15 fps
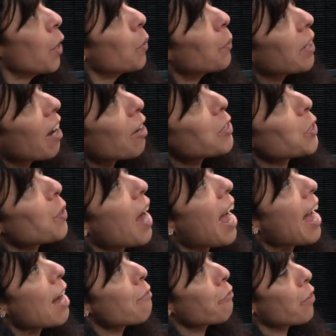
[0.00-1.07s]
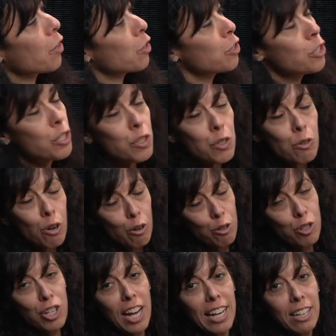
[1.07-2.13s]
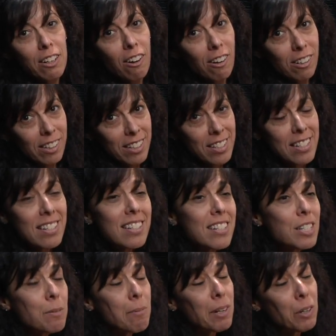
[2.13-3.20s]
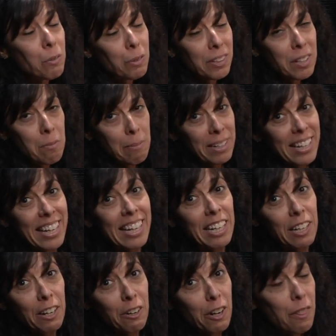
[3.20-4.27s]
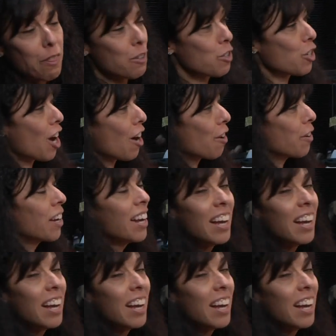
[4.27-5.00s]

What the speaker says: We also have new crocheted garlands. This has been a really big hit here at the show,